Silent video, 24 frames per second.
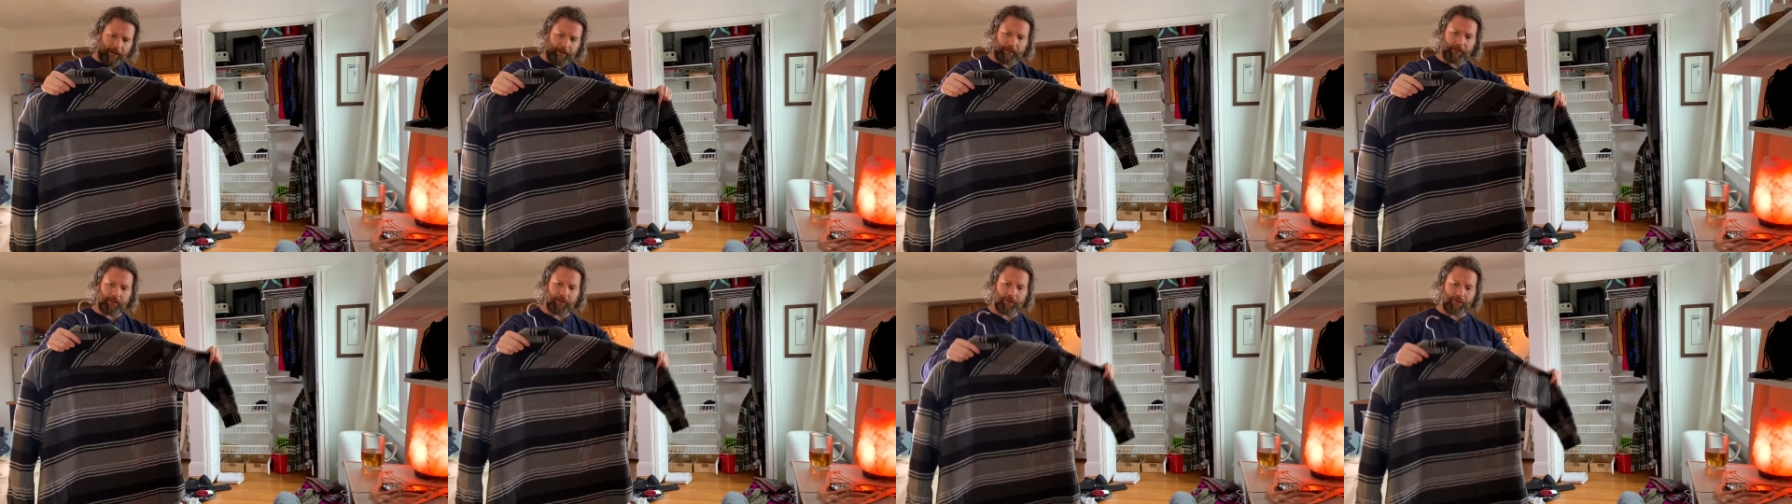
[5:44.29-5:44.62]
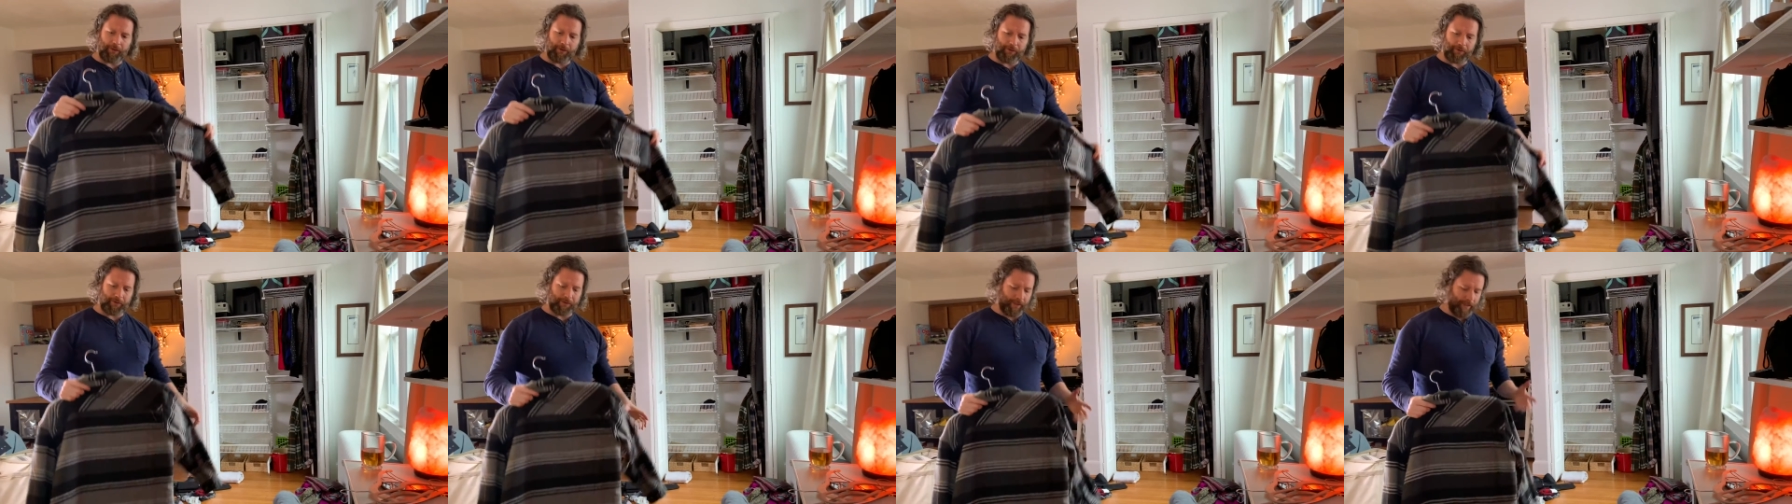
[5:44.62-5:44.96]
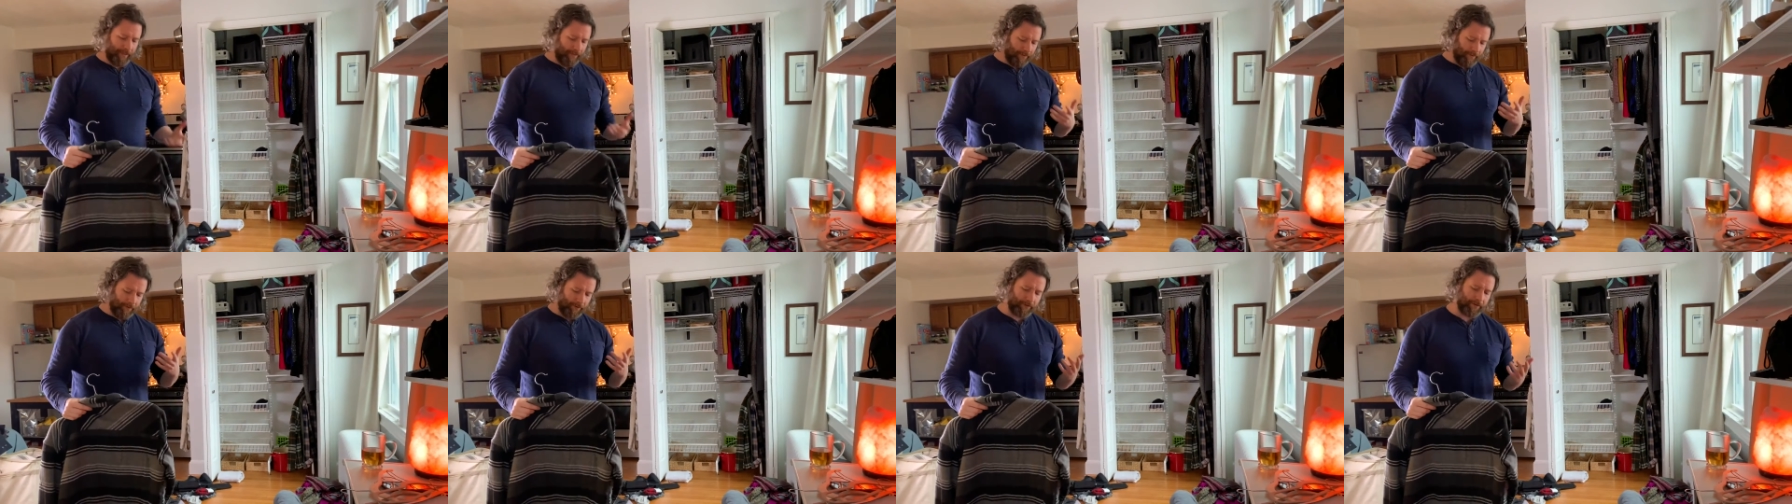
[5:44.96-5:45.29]
clothes like
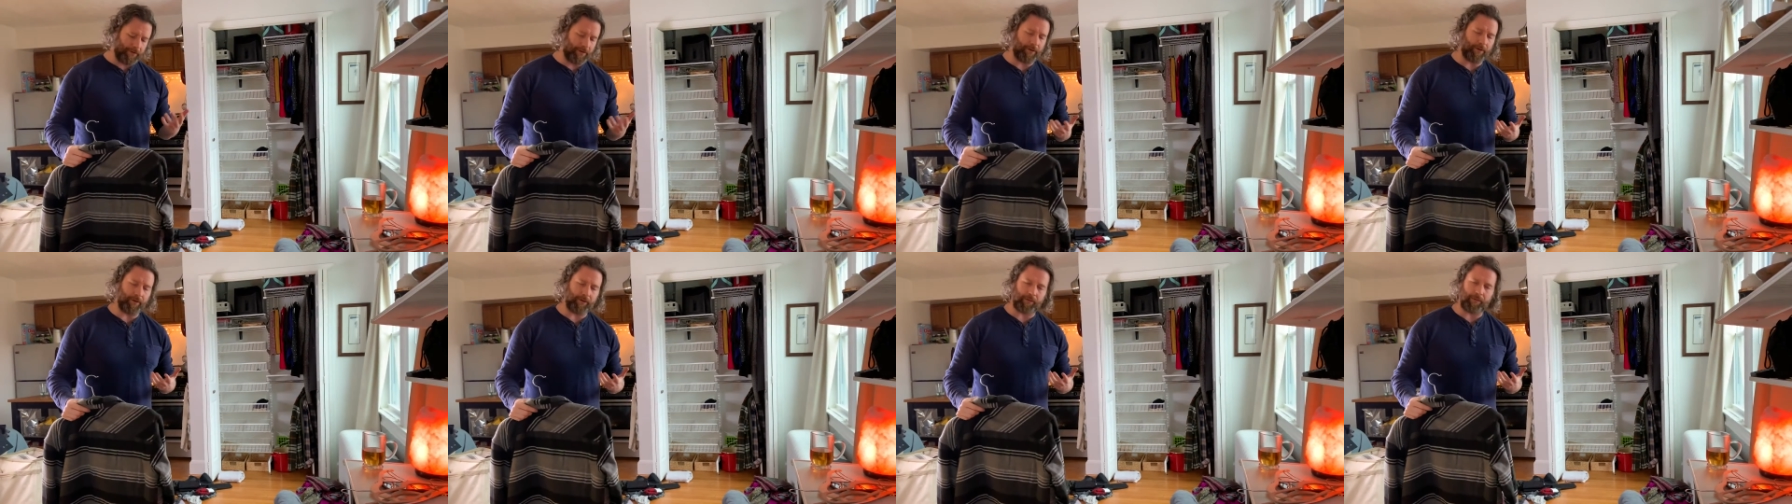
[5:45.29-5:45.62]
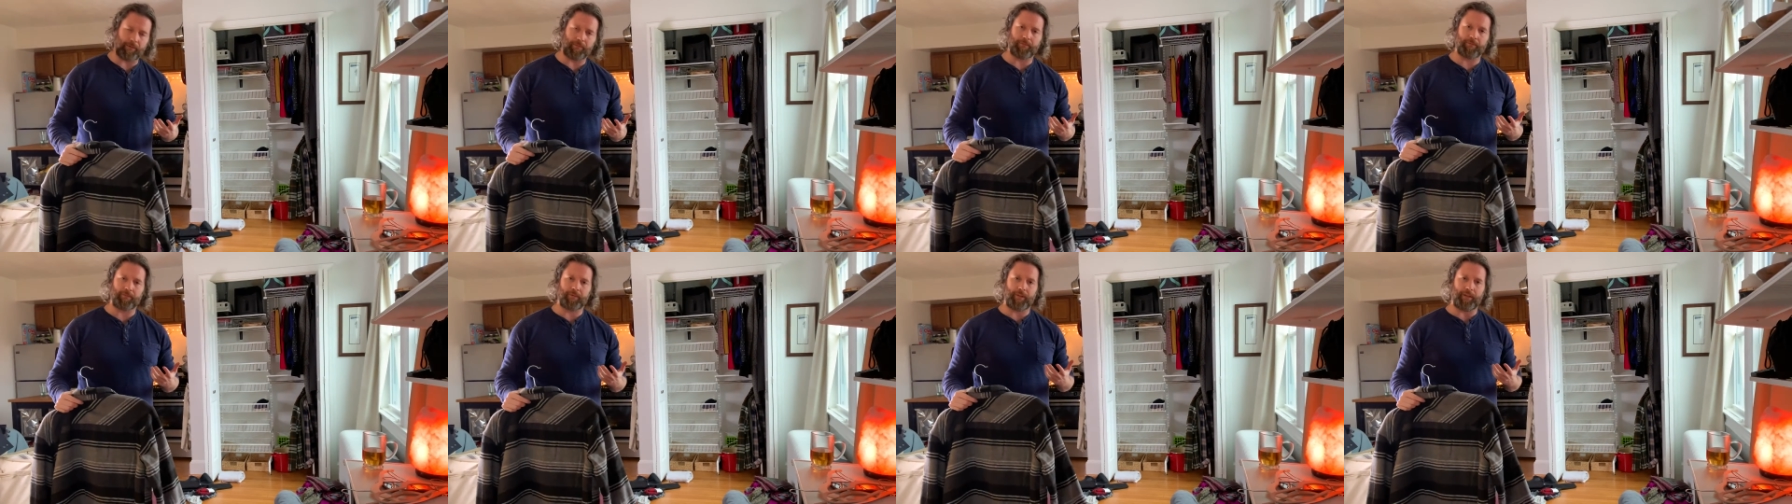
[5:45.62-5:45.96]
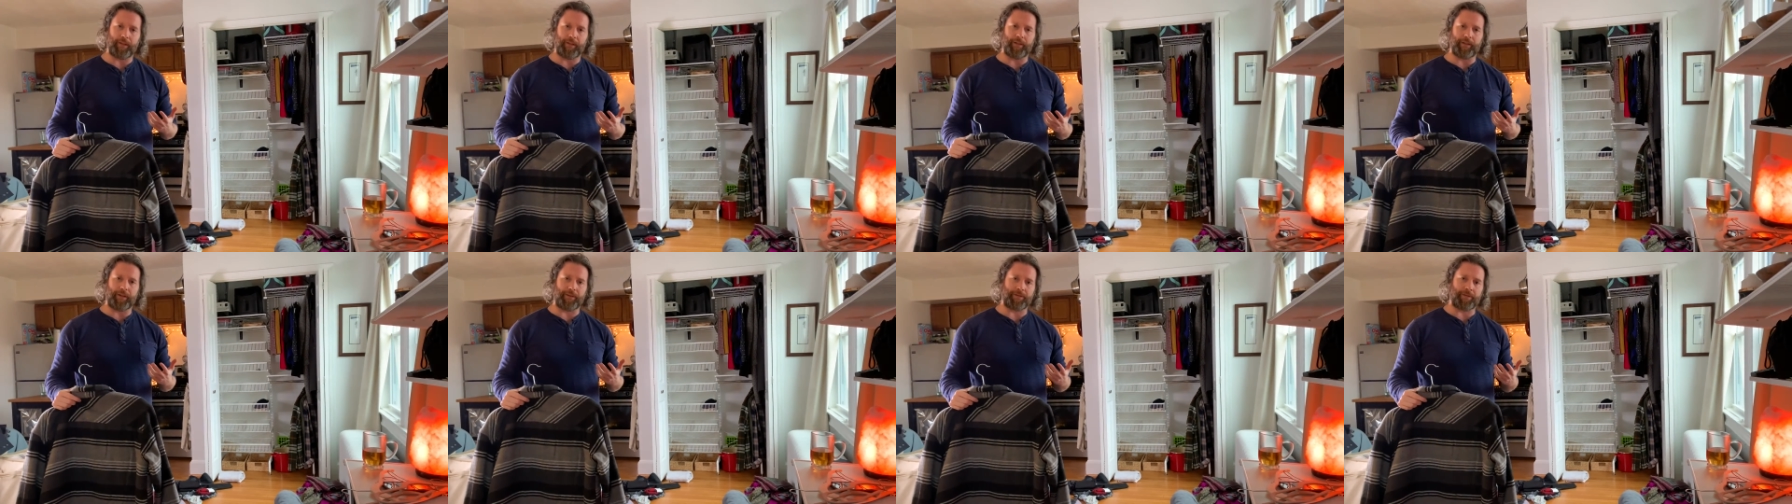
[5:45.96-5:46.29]
this shirt,
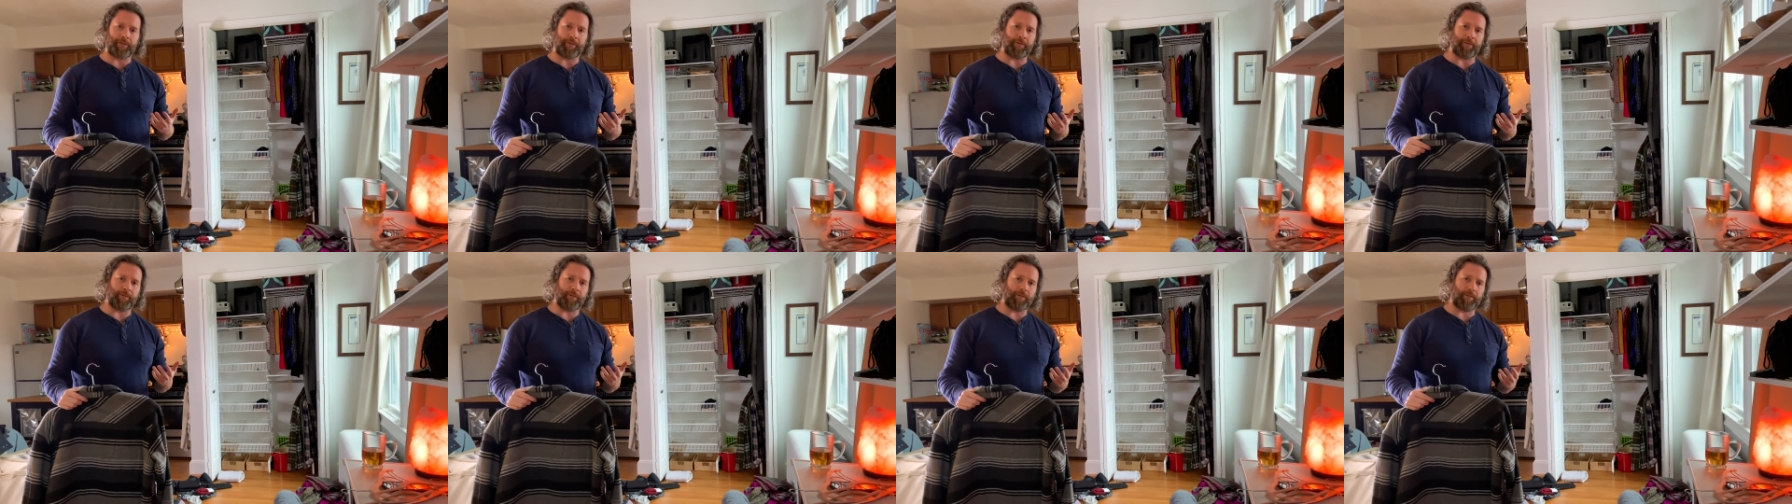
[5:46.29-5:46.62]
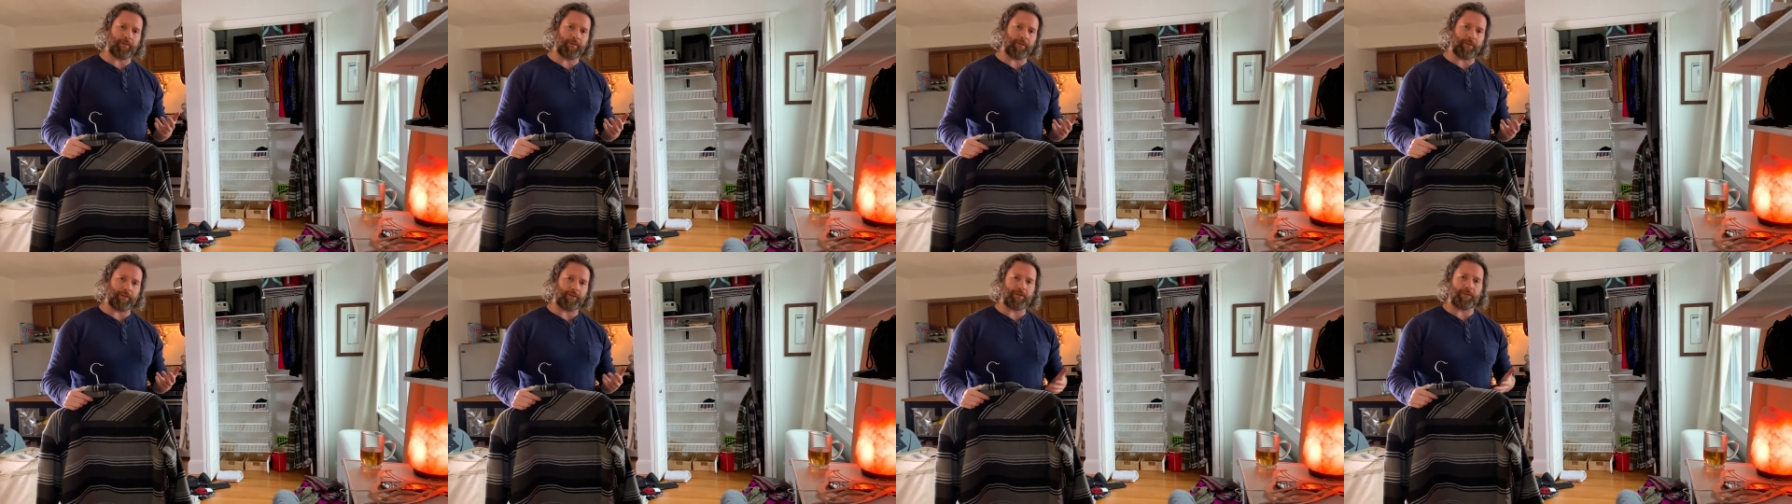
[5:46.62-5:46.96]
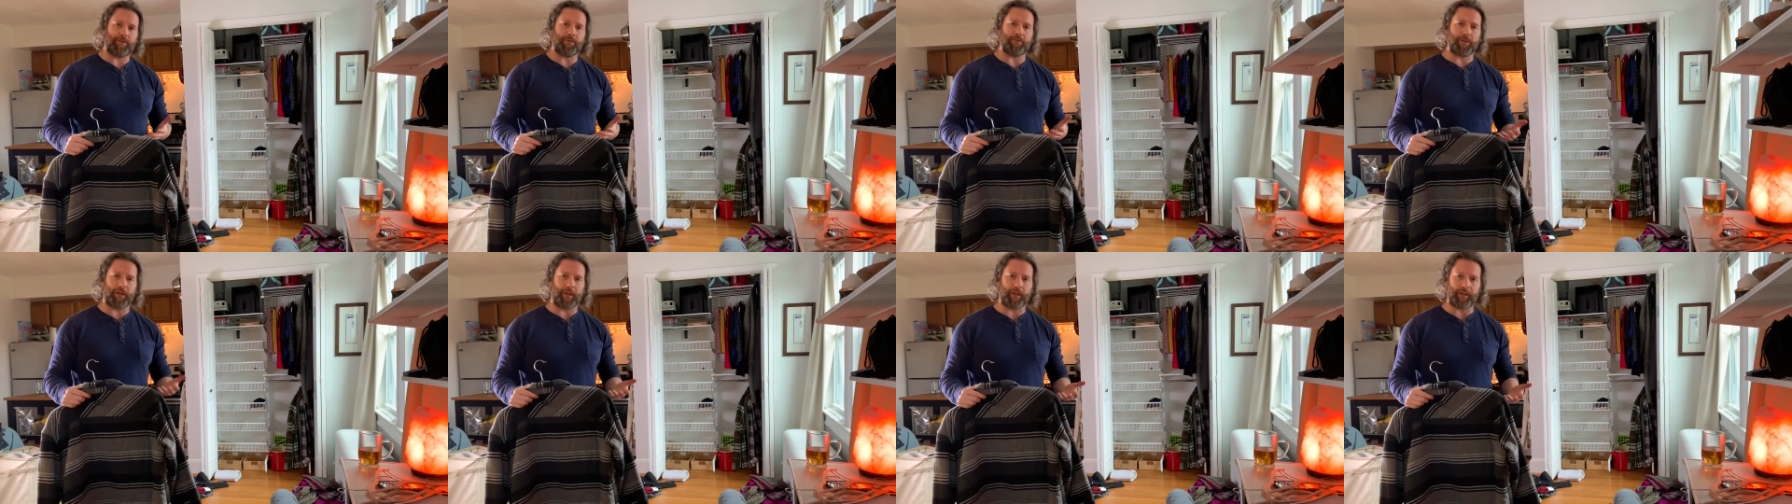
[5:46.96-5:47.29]
it's too
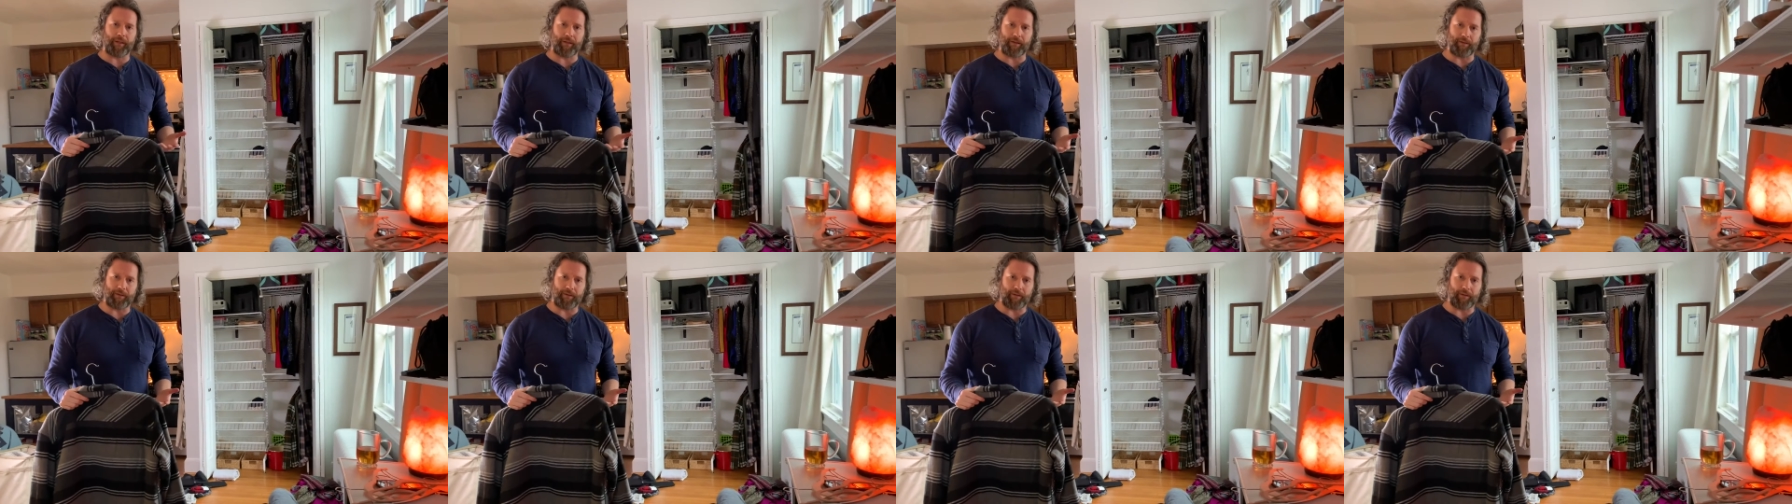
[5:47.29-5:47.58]
tight.